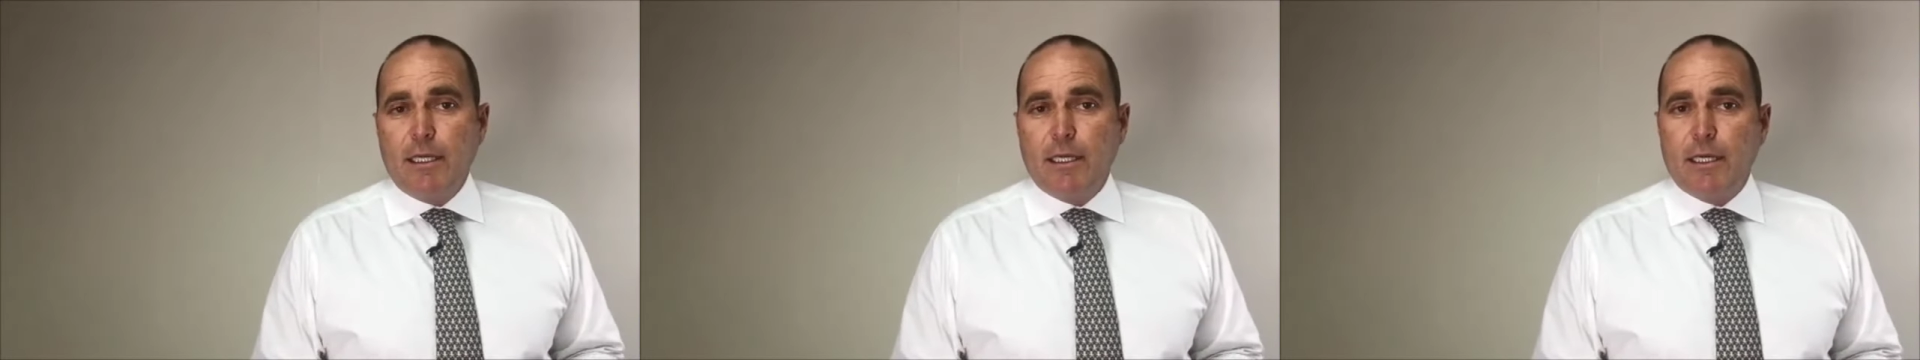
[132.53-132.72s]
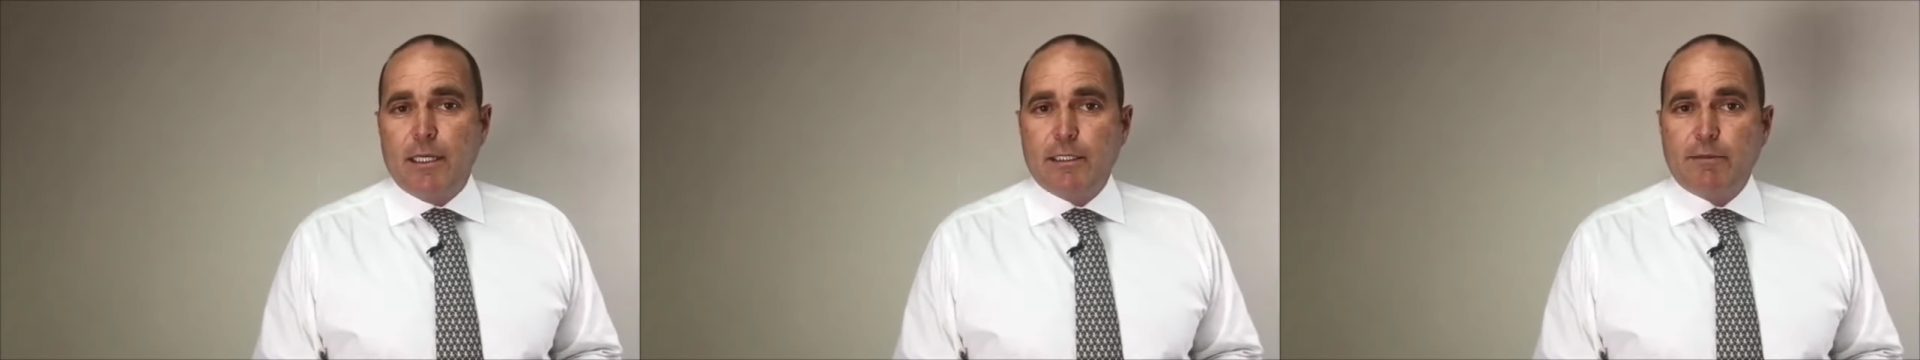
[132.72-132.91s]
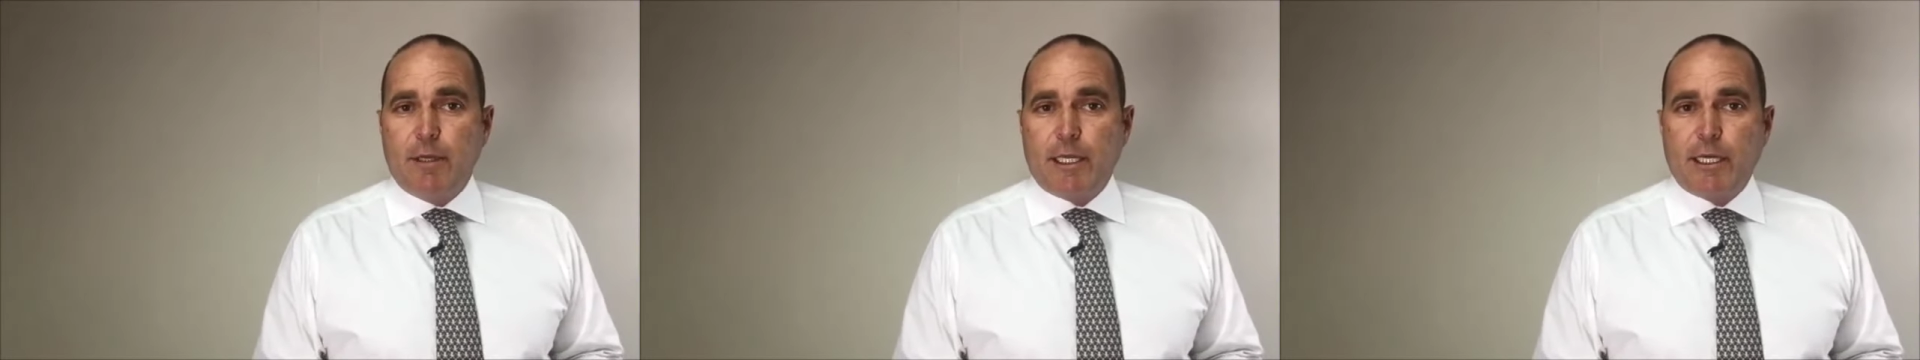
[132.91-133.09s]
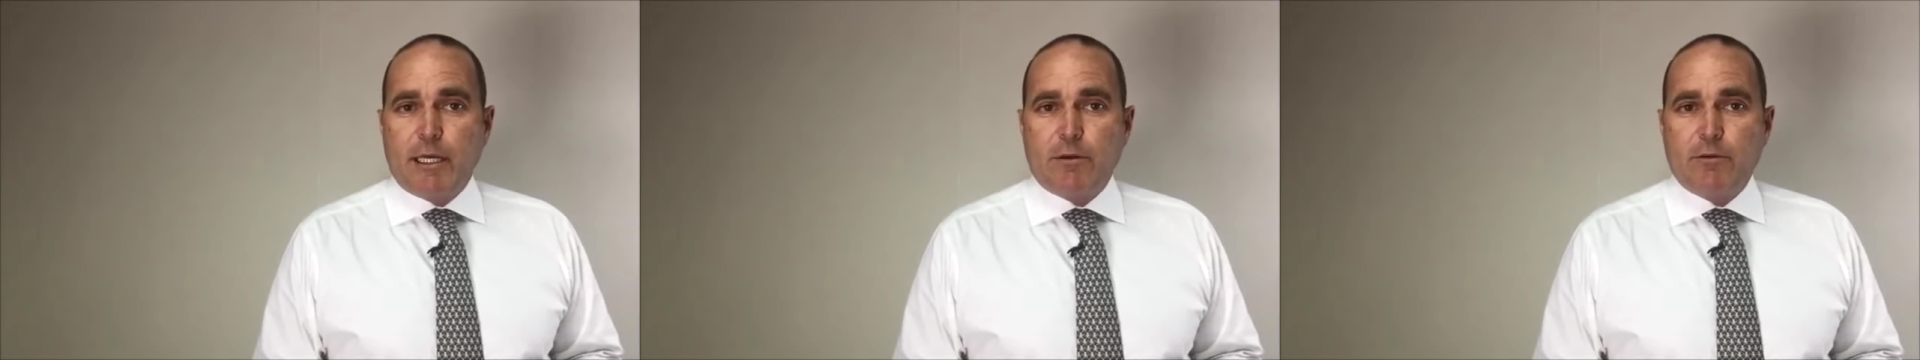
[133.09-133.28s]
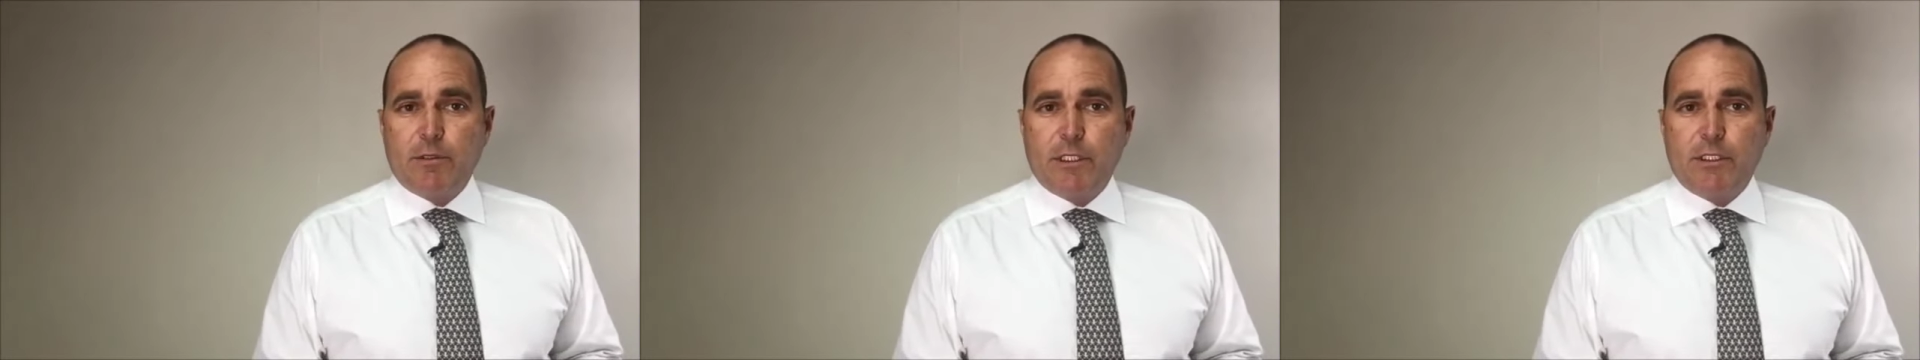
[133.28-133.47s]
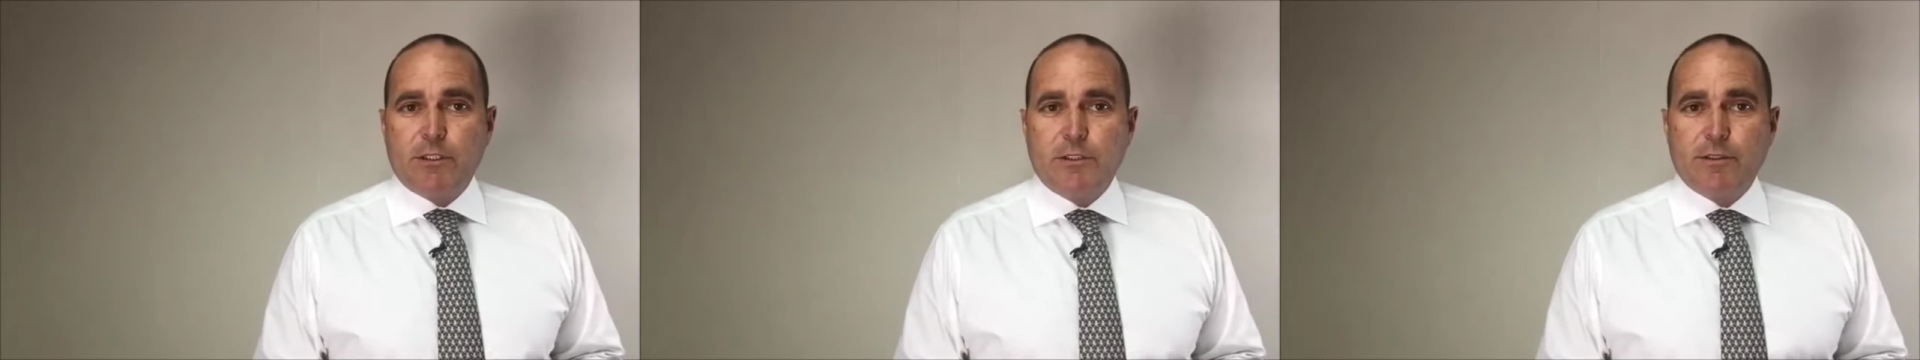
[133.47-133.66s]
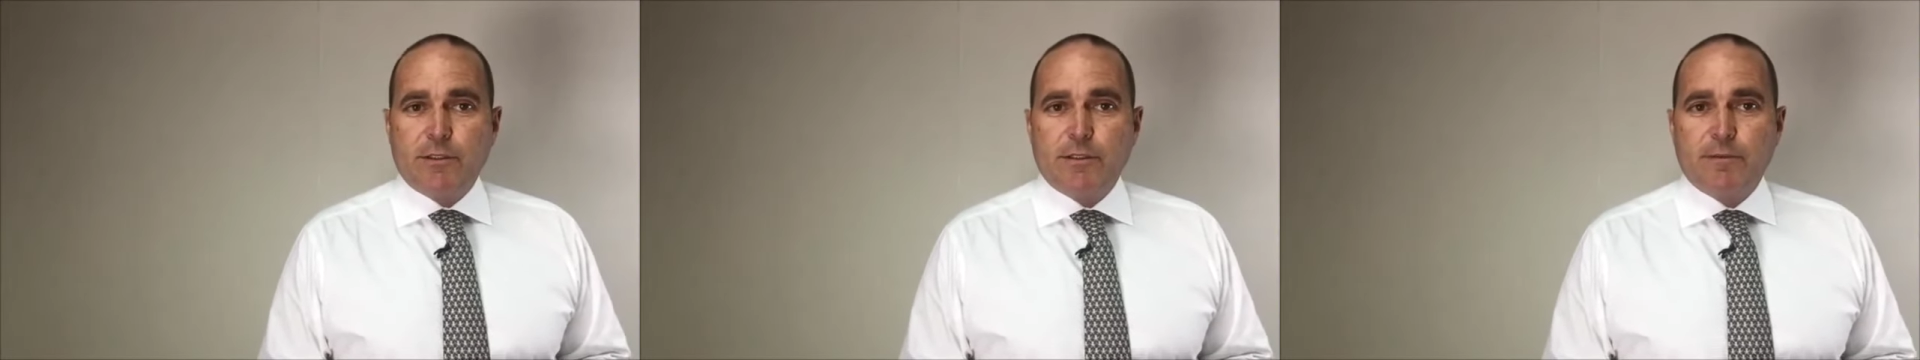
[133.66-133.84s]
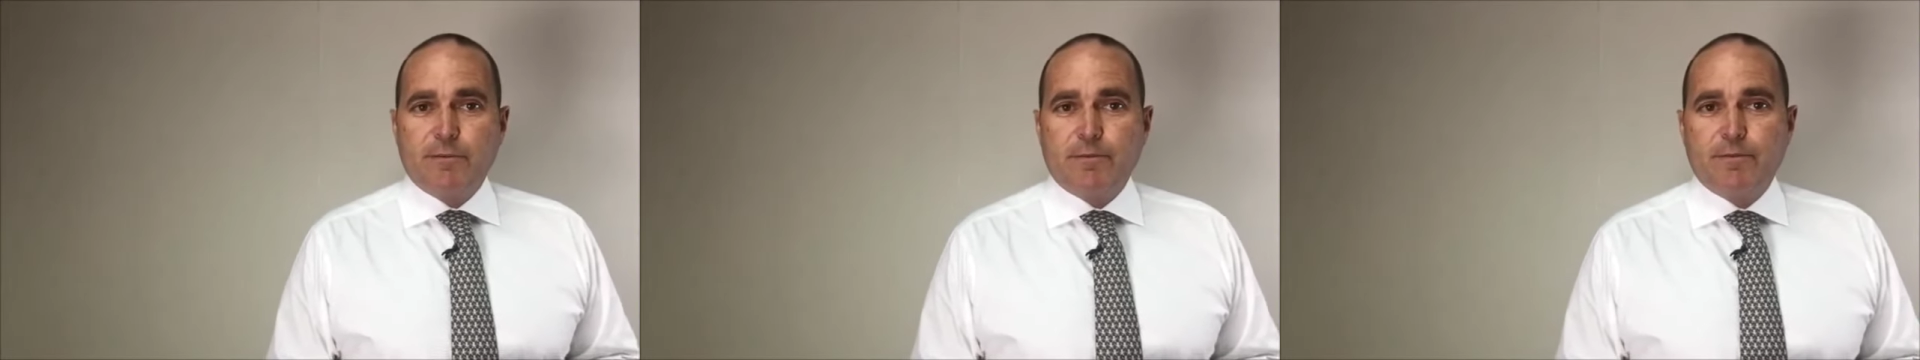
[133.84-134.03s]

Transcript: uh, to make acquisitions.